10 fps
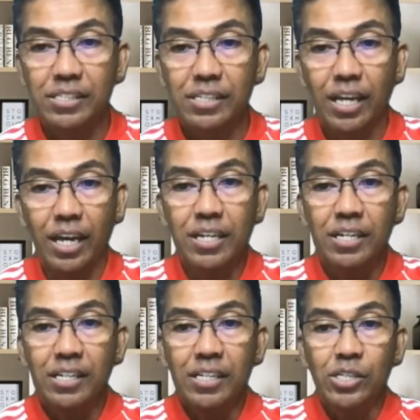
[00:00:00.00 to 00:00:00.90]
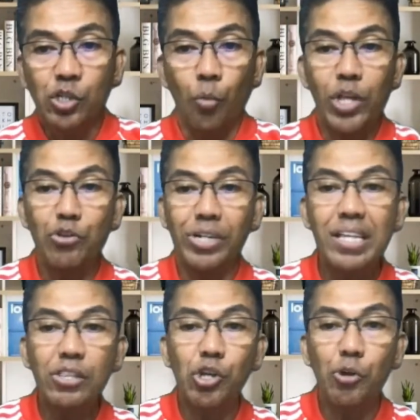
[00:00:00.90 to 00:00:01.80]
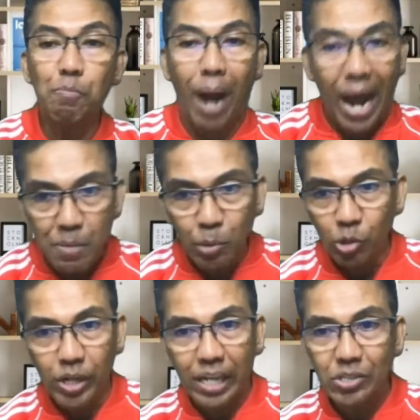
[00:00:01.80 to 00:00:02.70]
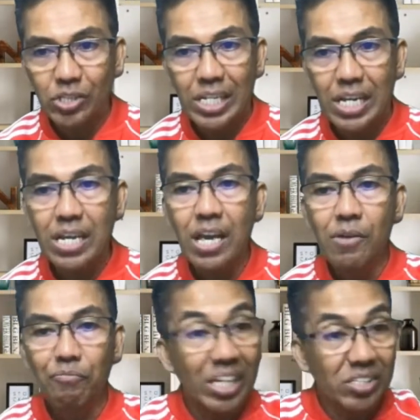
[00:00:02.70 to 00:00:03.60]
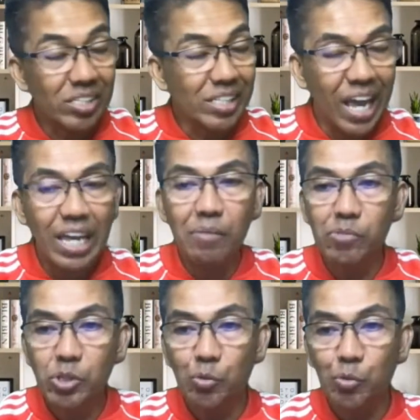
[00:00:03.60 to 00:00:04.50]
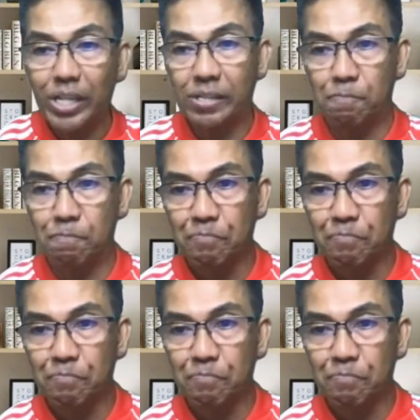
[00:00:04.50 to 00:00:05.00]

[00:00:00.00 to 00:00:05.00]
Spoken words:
Okay? So when you read your Bible and see these names written,